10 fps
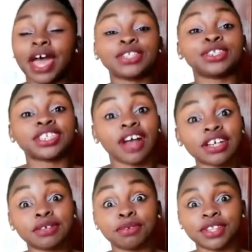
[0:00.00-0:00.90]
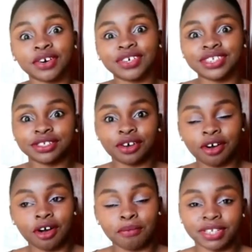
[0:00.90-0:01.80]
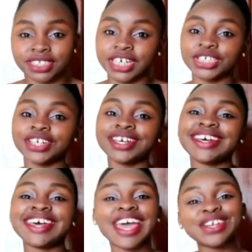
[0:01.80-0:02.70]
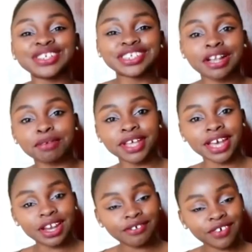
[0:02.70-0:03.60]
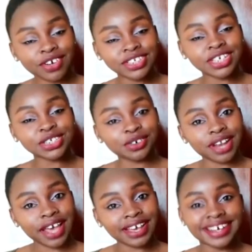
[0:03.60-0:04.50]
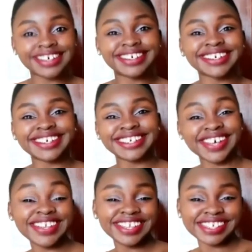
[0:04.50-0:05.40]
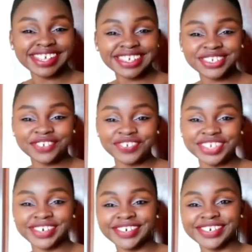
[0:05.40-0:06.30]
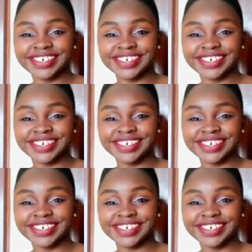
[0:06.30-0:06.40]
to interact with me in the comment section, and also tell me the kind of content you like. So let's get into the video.